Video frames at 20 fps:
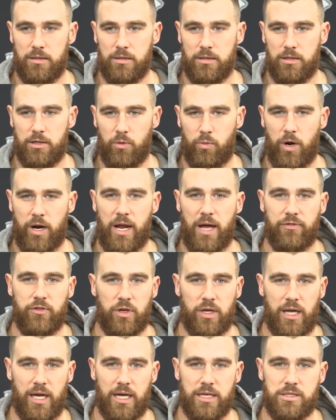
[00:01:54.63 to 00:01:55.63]
the run after
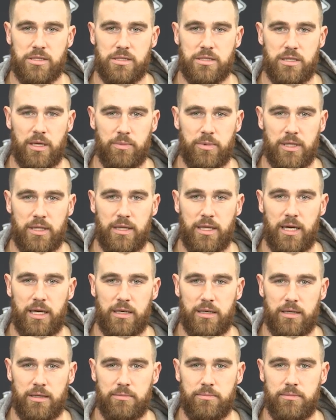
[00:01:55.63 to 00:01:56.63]
catch is something that
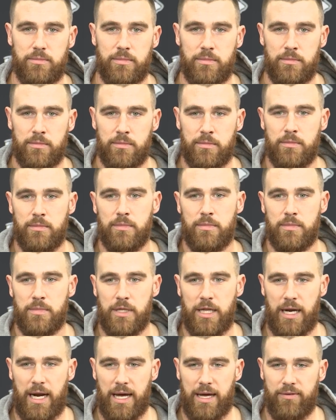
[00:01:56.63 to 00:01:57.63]
um,
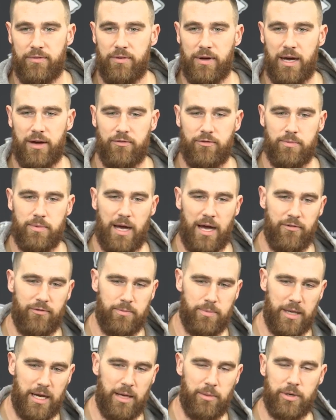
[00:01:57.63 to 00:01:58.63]
that I've, I've
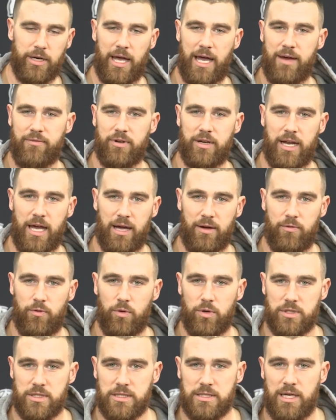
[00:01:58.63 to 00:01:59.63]
I've been able to have a knack
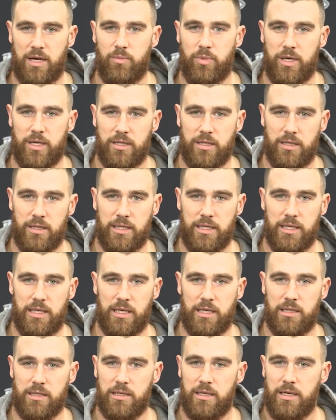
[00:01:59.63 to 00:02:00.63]
for since I've been in the league,
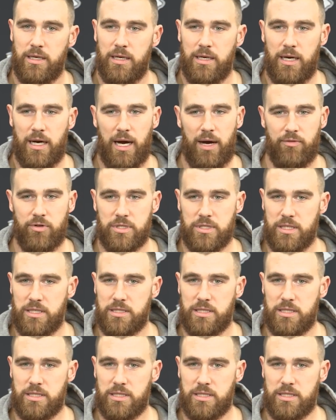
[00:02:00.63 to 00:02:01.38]
and obviously